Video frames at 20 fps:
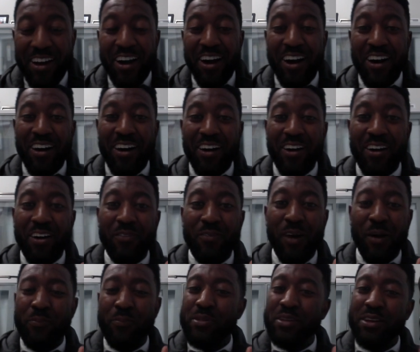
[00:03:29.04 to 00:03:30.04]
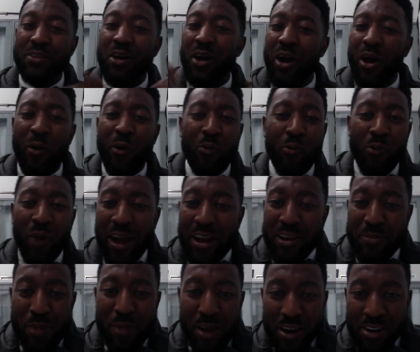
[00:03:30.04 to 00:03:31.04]
I believe a
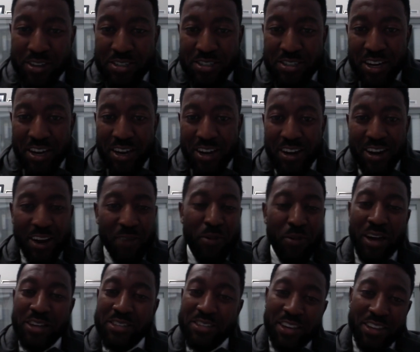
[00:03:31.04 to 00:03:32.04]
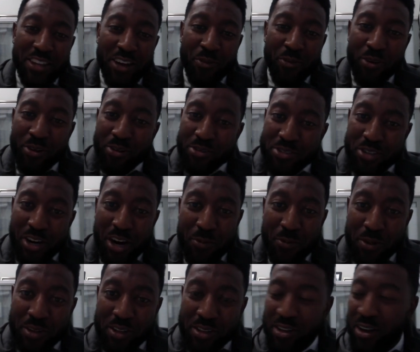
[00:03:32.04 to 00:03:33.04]
write, pair, share. I probably said that wrong. Sorry,
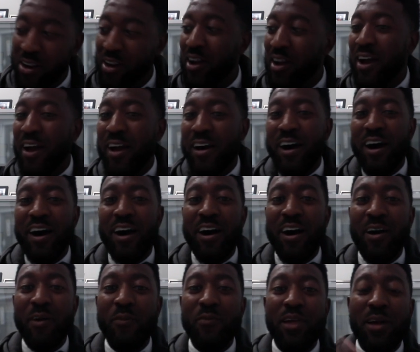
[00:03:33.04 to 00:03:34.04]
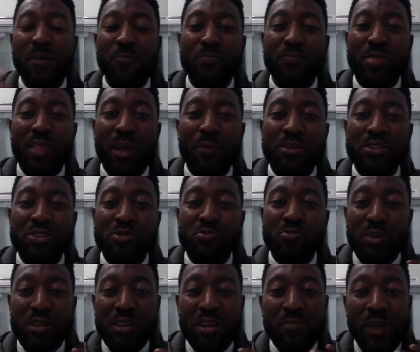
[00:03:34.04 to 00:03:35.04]
Brother Clark. But just
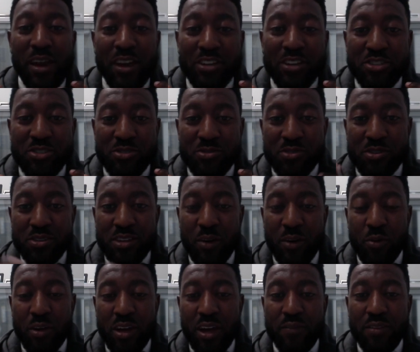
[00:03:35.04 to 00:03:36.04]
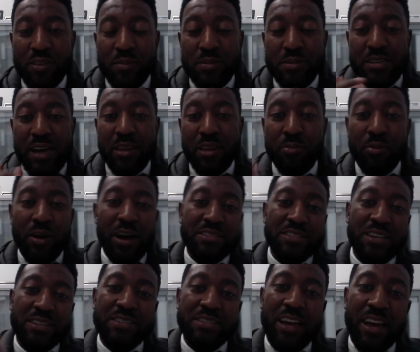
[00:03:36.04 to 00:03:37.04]
really making sure that we're giving them the time to
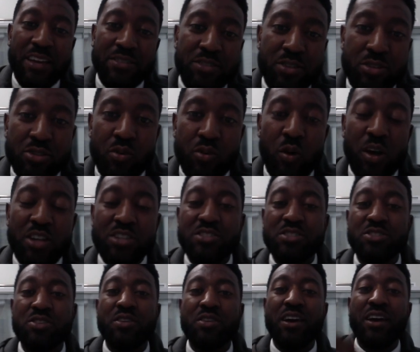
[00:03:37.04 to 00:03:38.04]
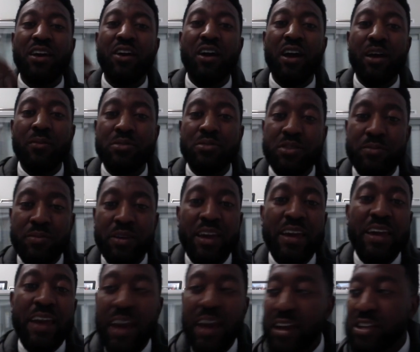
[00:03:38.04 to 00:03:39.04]
process to answer those questions so they are able to be
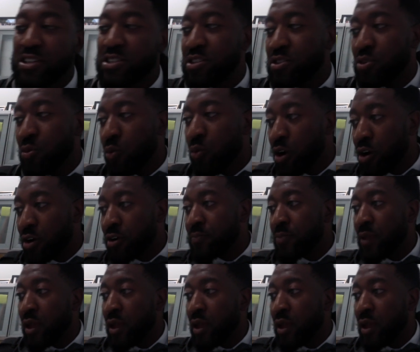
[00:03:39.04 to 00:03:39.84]
engaged in the work.